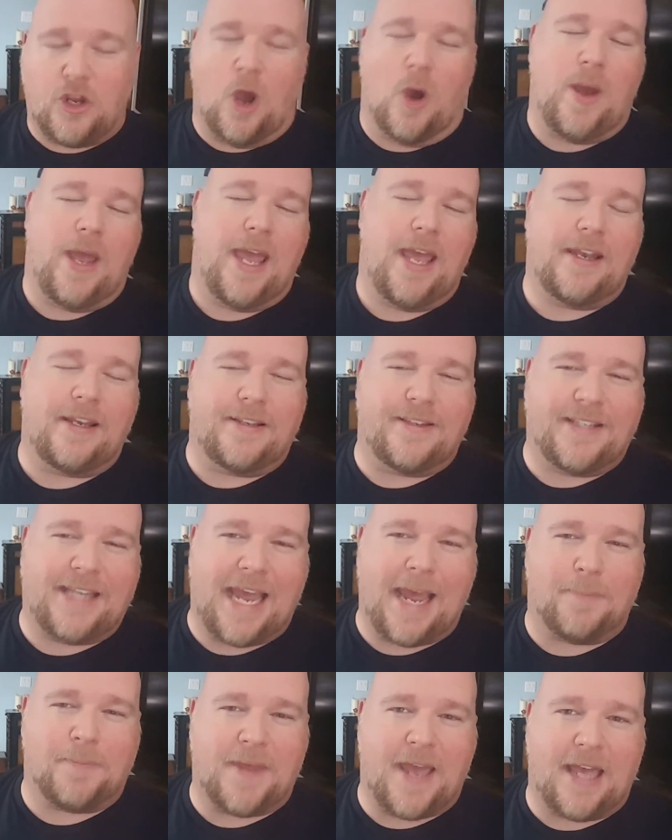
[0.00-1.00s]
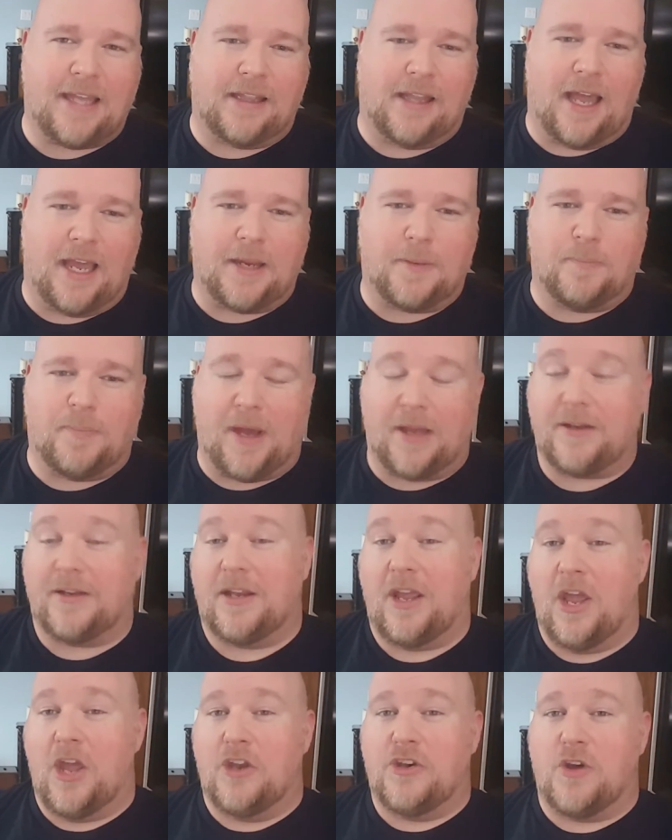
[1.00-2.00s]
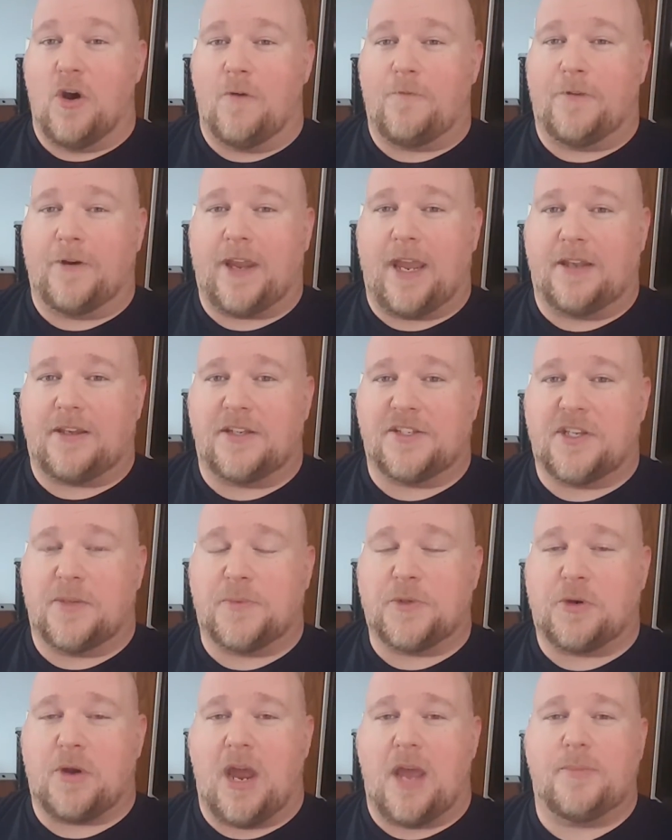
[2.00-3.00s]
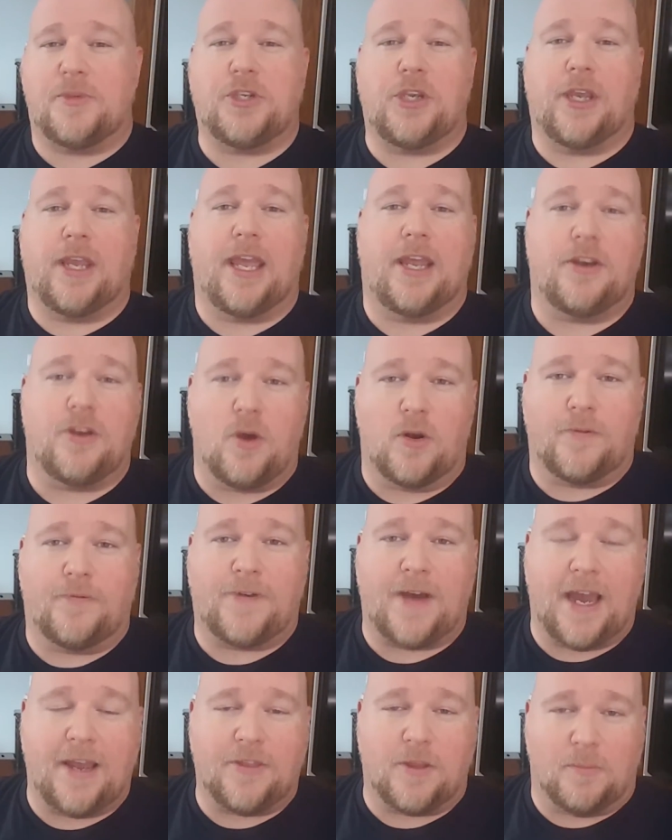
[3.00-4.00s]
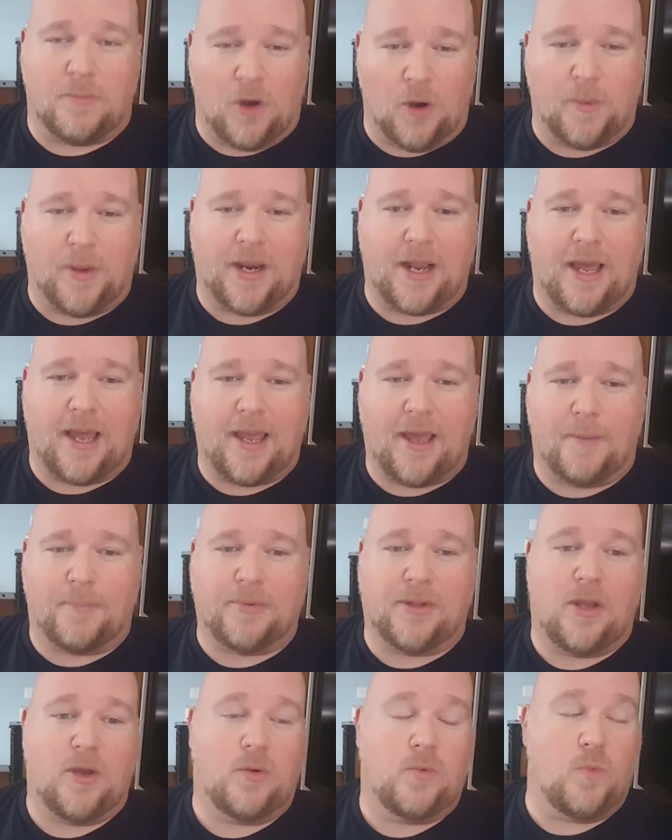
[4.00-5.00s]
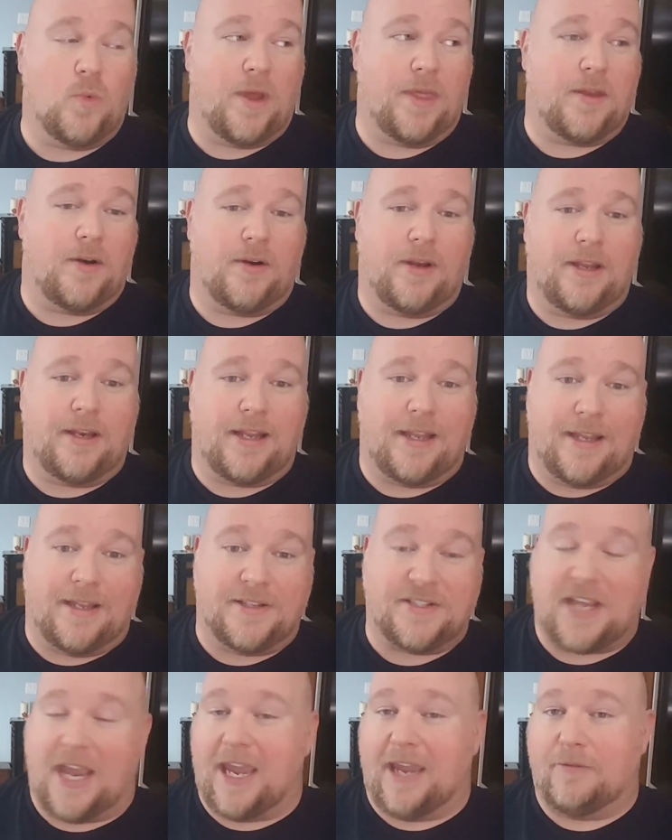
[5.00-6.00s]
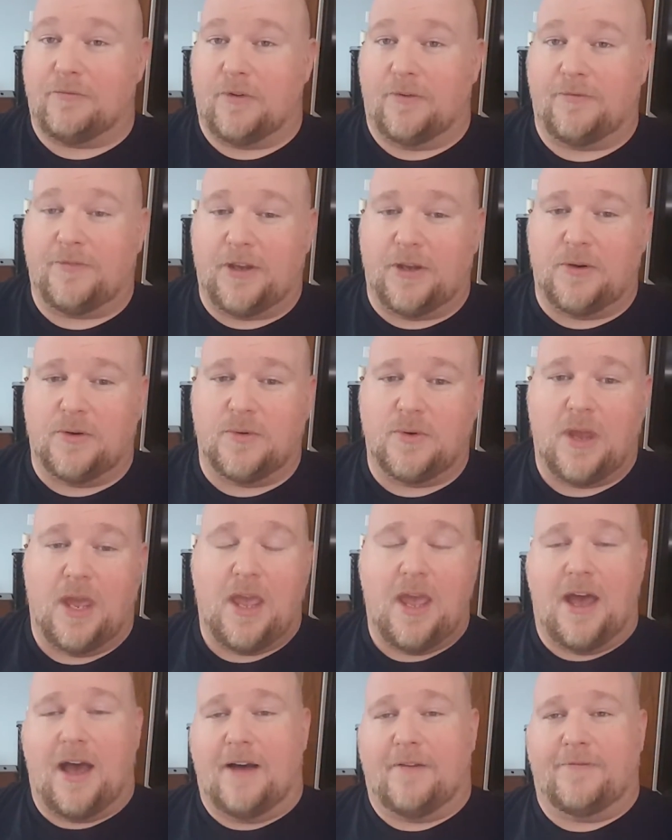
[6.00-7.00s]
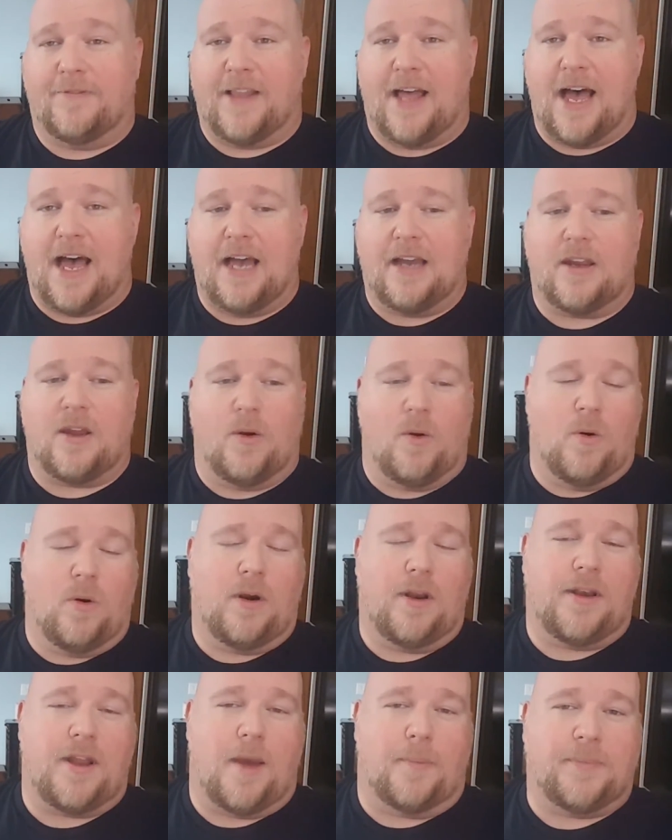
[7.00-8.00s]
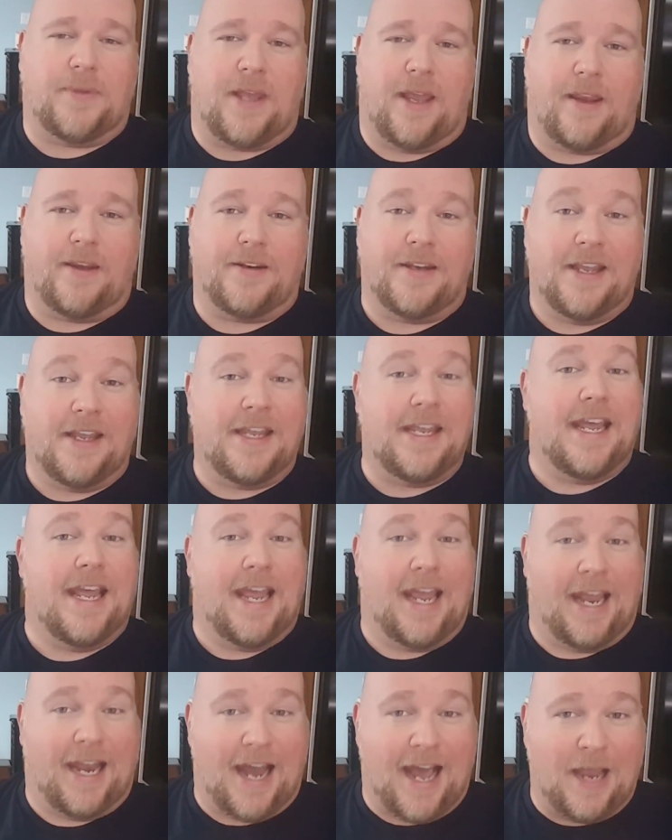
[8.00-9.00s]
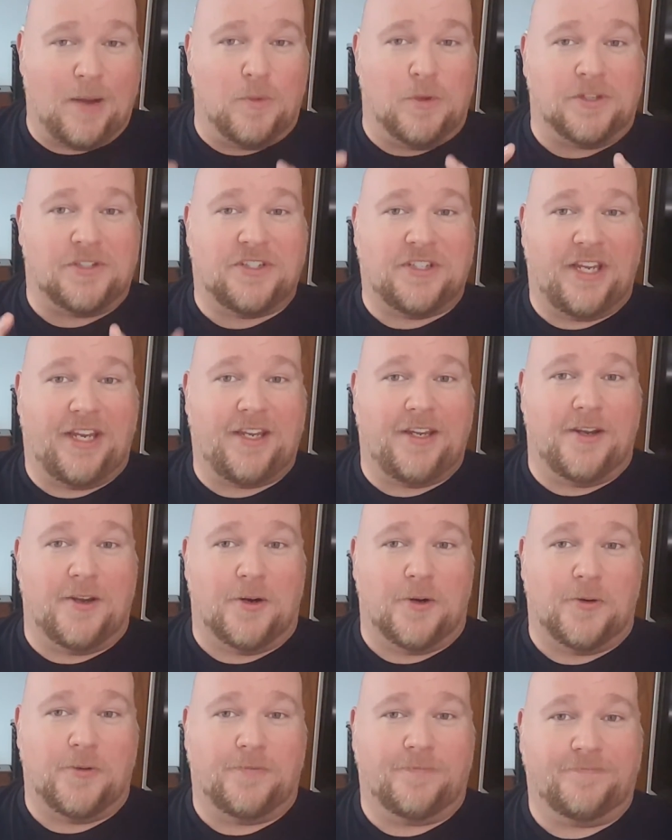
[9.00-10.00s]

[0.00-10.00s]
go ahead and tap that like button. Don't forget to subscribe so you get notified the moment I upload, whether it is a review, a vlog, or an update. And I will see you